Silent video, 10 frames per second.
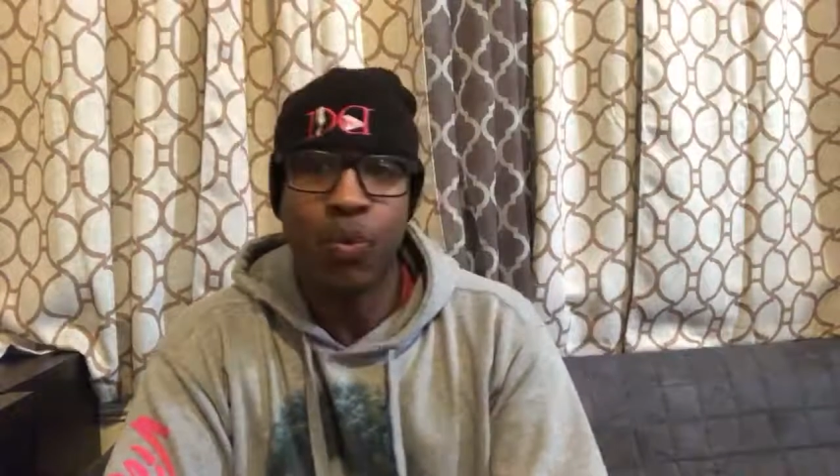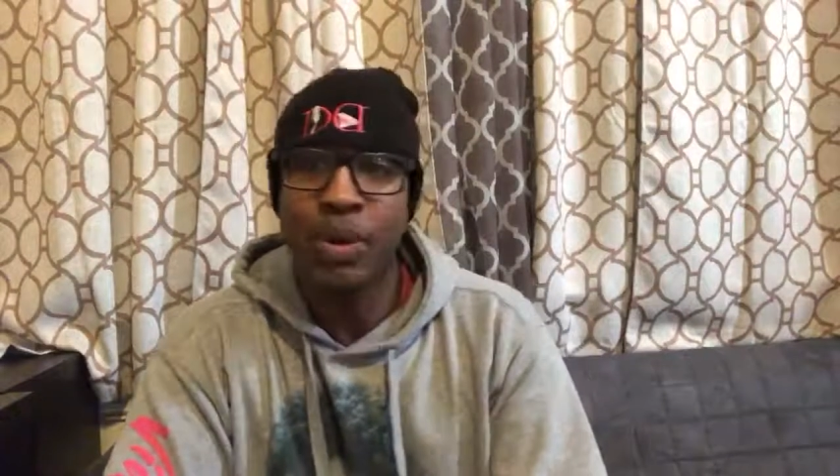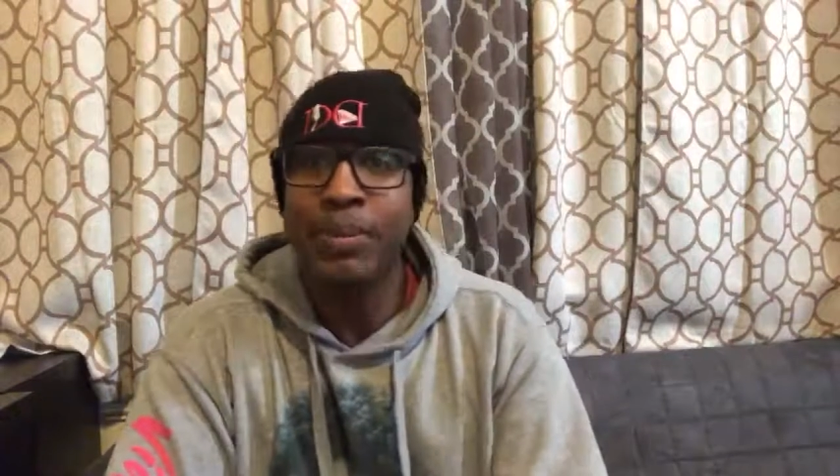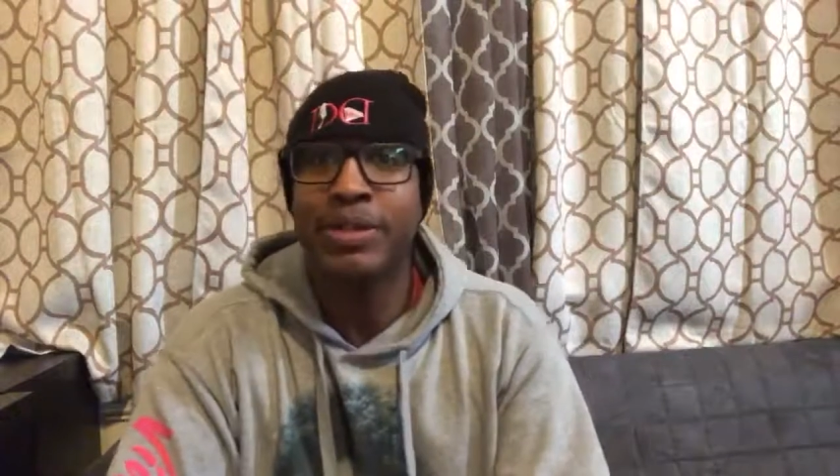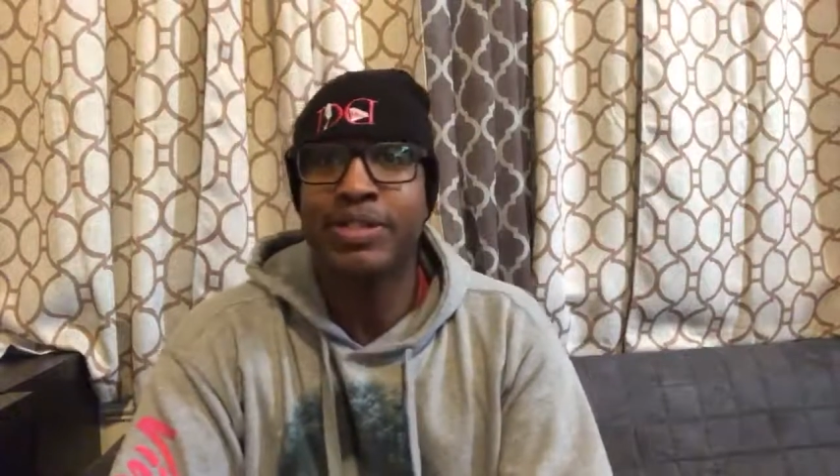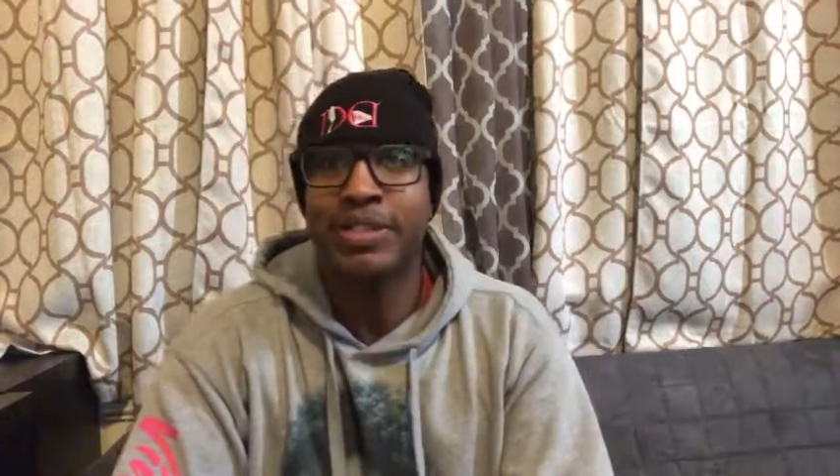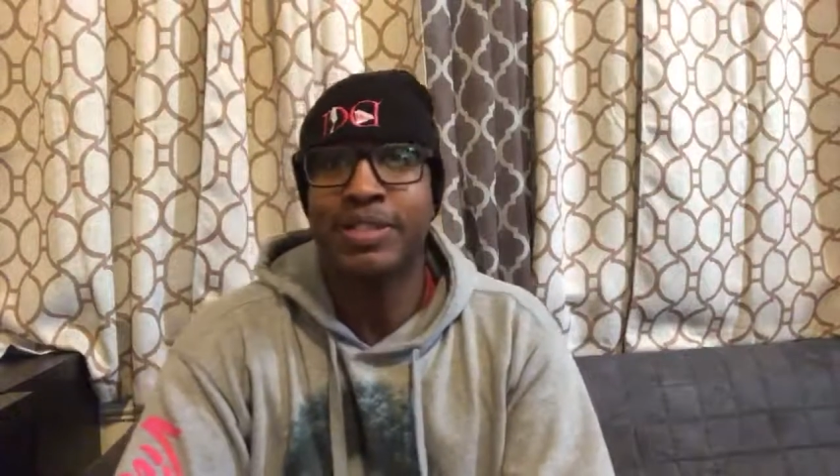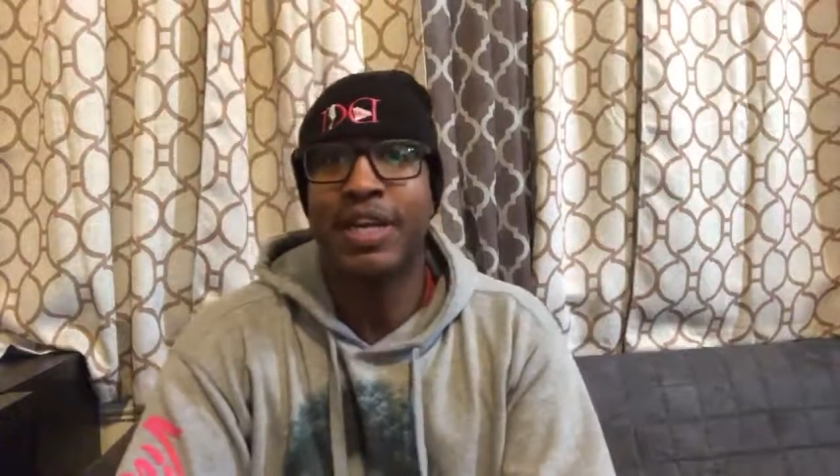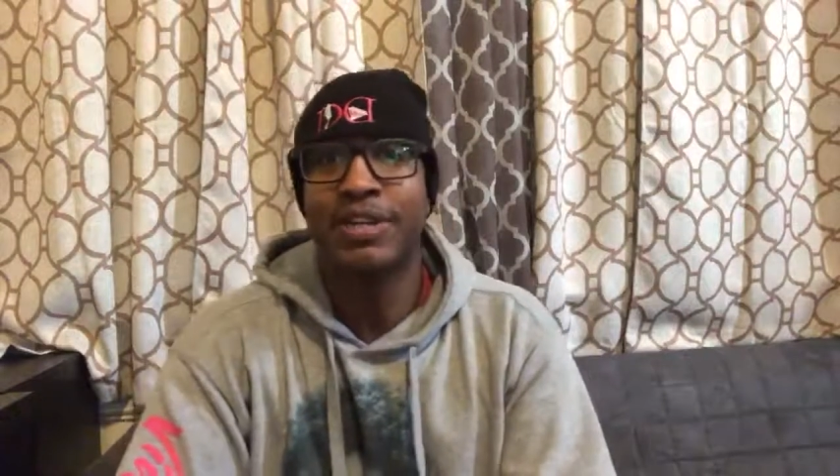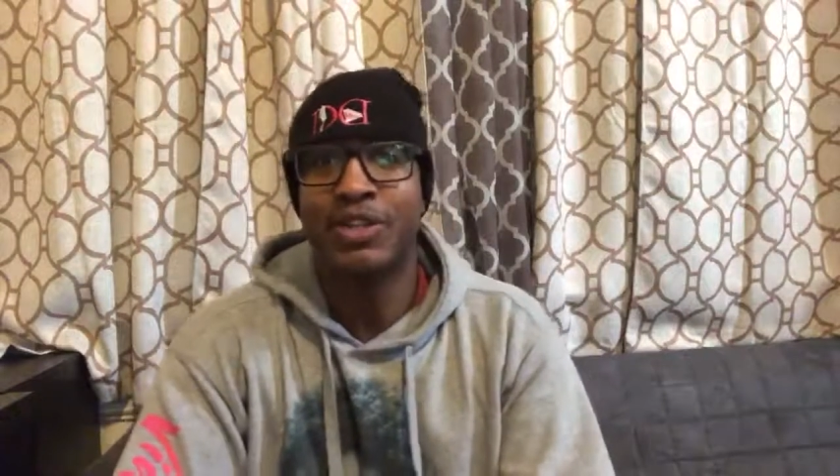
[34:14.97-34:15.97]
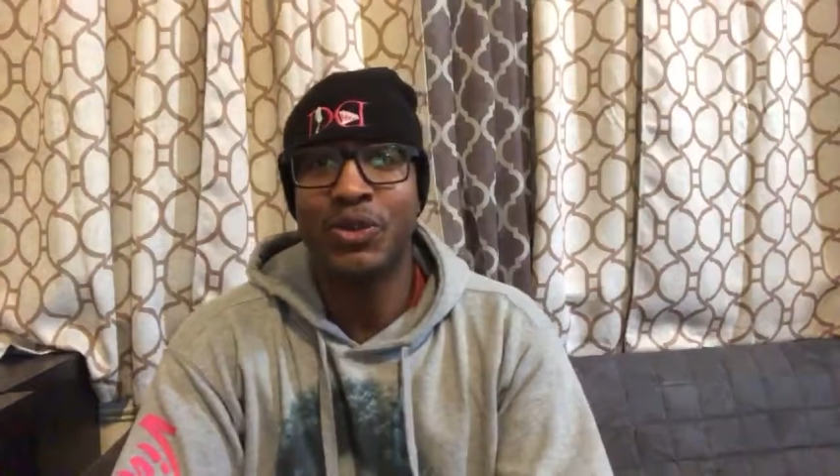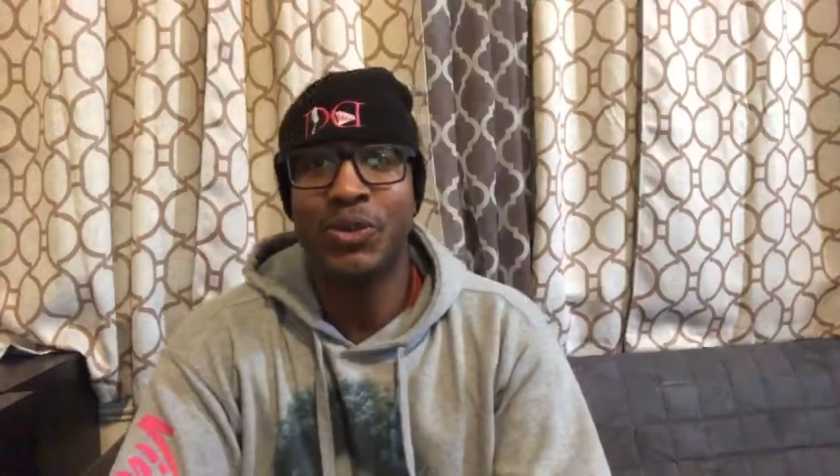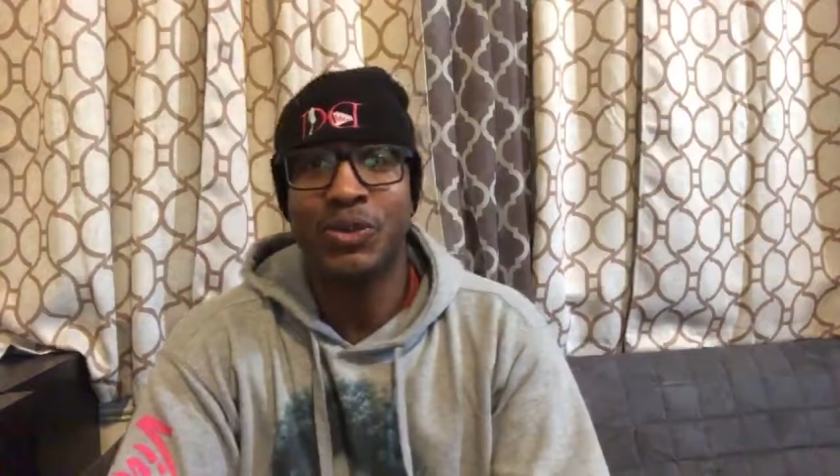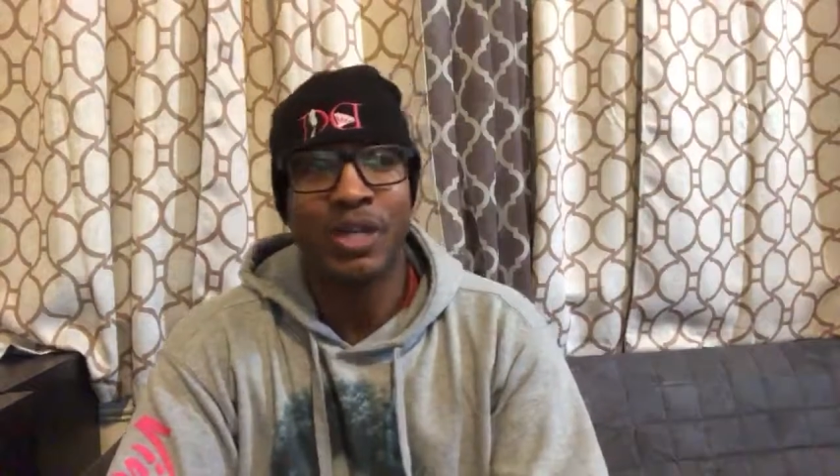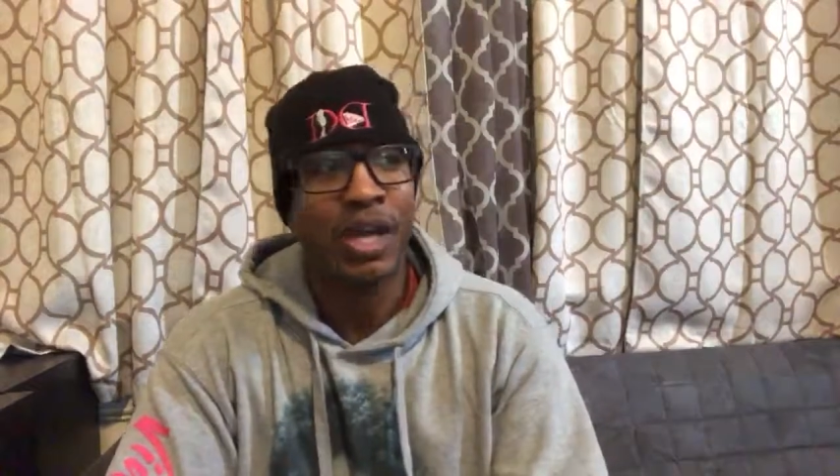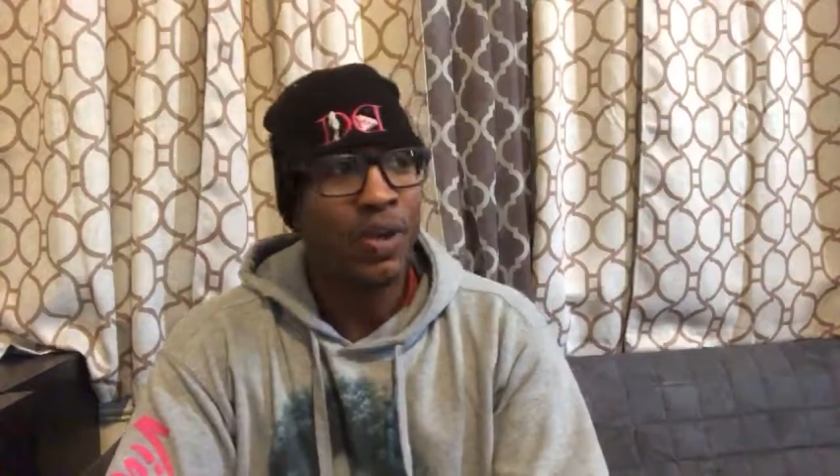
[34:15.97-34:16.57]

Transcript: women are just like dudes.